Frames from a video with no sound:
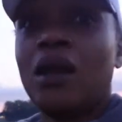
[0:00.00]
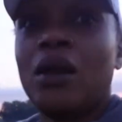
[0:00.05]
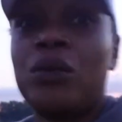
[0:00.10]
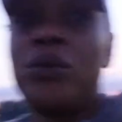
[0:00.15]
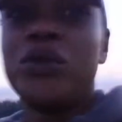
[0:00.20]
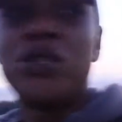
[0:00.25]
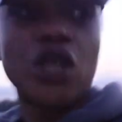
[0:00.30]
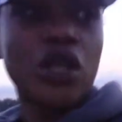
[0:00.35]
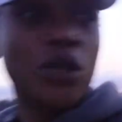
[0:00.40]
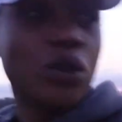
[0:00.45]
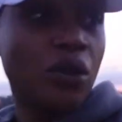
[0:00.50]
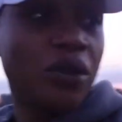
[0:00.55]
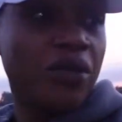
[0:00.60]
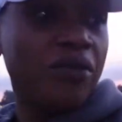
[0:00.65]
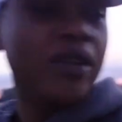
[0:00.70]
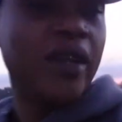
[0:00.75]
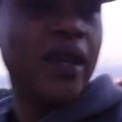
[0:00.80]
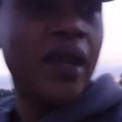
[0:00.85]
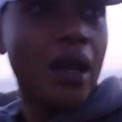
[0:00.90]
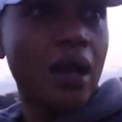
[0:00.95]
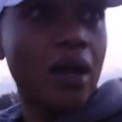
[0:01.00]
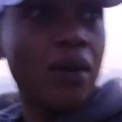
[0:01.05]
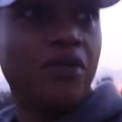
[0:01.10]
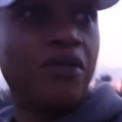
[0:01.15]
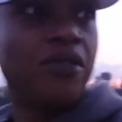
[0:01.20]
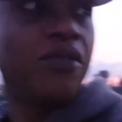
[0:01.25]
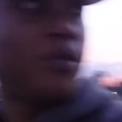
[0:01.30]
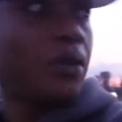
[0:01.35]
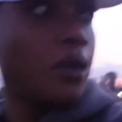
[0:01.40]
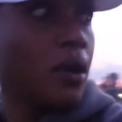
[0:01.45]
which I don't even
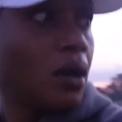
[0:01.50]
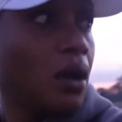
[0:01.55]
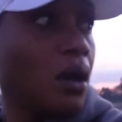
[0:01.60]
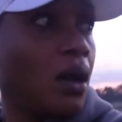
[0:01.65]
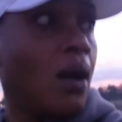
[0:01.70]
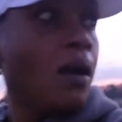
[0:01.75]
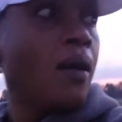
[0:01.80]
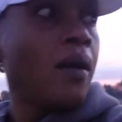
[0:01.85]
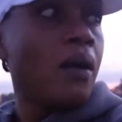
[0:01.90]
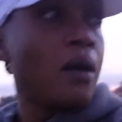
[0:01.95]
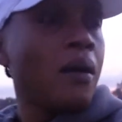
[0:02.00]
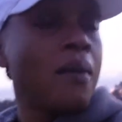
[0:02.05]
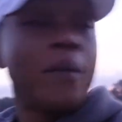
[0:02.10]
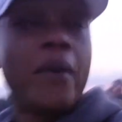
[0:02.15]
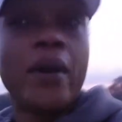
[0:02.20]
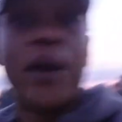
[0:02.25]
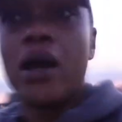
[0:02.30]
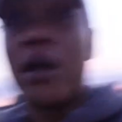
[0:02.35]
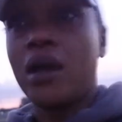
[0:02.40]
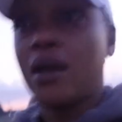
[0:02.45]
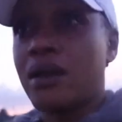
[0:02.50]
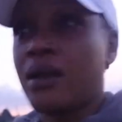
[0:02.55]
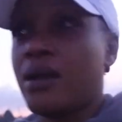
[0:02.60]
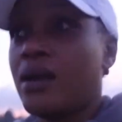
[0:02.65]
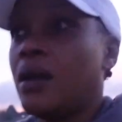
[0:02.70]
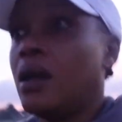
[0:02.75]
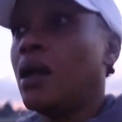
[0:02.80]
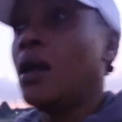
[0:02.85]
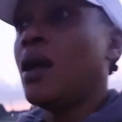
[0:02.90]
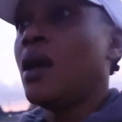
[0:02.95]
have, but
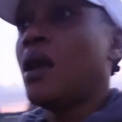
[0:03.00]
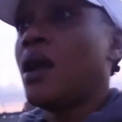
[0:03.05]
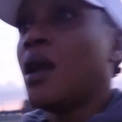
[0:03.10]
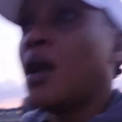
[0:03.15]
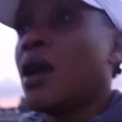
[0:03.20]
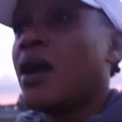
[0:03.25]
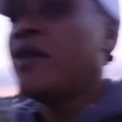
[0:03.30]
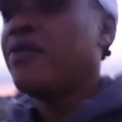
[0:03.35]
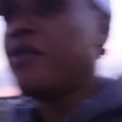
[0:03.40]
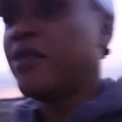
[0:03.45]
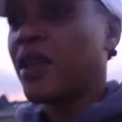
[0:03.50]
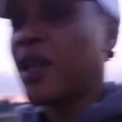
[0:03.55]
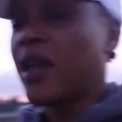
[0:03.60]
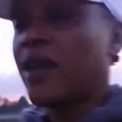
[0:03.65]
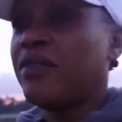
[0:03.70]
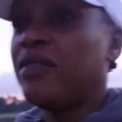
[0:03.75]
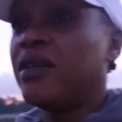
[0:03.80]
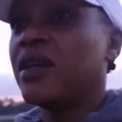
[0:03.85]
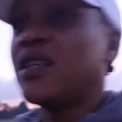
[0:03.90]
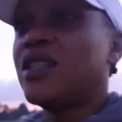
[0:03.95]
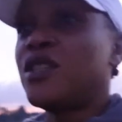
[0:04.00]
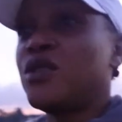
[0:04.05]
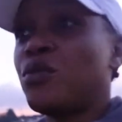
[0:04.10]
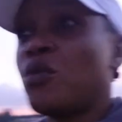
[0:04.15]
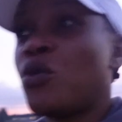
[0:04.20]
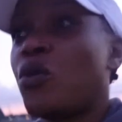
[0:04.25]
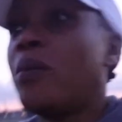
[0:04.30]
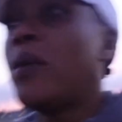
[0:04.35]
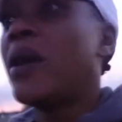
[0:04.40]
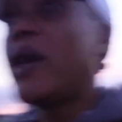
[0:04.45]
I think having a
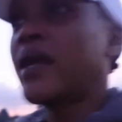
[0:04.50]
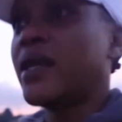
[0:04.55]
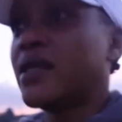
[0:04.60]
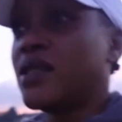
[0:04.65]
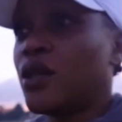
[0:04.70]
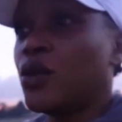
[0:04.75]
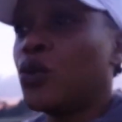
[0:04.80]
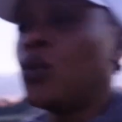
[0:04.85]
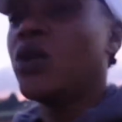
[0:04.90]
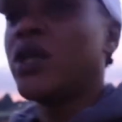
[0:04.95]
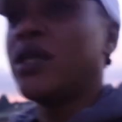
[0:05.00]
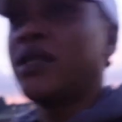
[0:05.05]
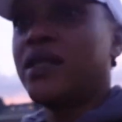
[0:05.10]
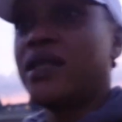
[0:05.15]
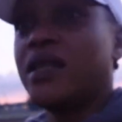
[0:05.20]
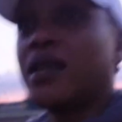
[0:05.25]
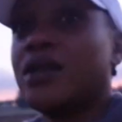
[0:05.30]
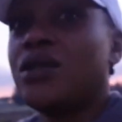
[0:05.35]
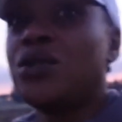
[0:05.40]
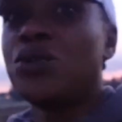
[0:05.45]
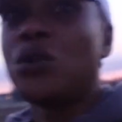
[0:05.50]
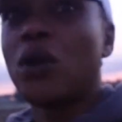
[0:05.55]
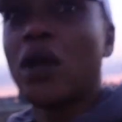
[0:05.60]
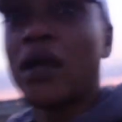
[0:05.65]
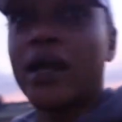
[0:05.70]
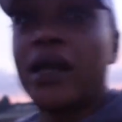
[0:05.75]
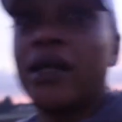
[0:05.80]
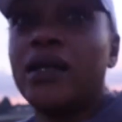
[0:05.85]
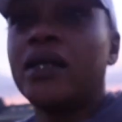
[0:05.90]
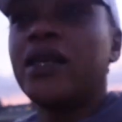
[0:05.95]
small bag is a good idea so I
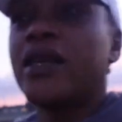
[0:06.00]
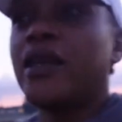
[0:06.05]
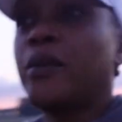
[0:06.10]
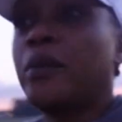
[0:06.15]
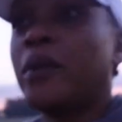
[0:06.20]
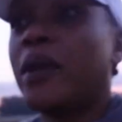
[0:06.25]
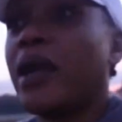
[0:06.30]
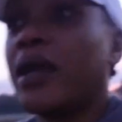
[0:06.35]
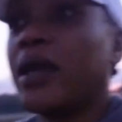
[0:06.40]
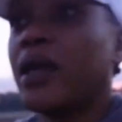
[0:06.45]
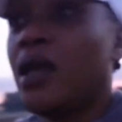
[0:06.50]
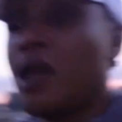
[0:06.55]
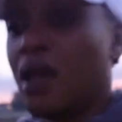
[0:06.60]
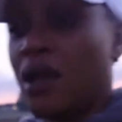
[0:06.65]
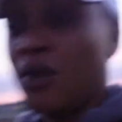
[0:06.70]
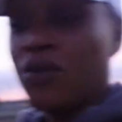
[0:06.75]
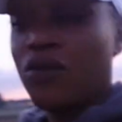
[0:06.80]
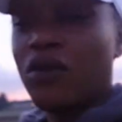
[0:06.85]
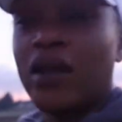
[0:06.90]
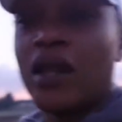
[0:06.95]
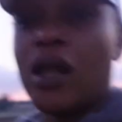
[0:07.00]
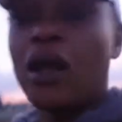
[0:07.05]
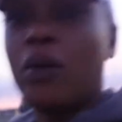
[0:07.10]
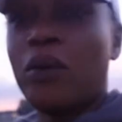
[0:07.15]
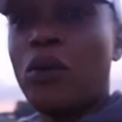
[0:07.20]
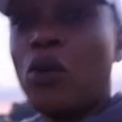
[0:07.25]
can keep, like, right now I'm